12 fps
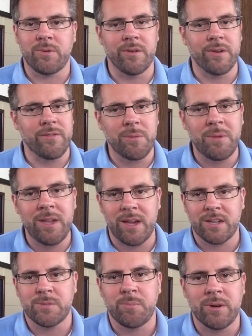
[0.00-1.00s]
We don't have to be
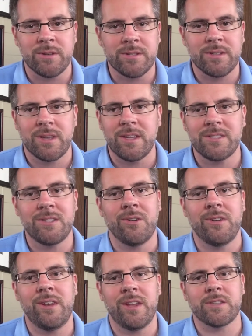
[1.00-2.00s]
experts. Kids
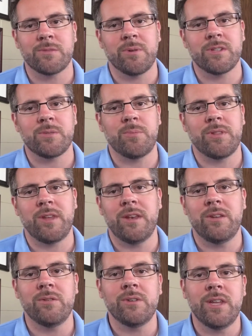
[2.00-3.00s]
don't need experts, but they
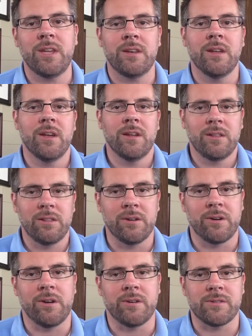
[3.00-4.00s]
do need
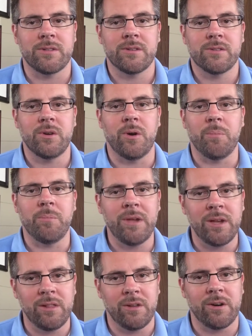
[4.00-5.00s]
learners. So
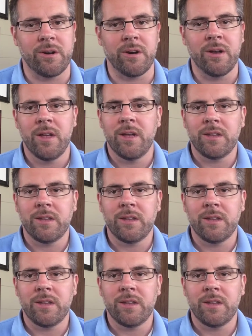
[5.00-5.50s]
be a learner.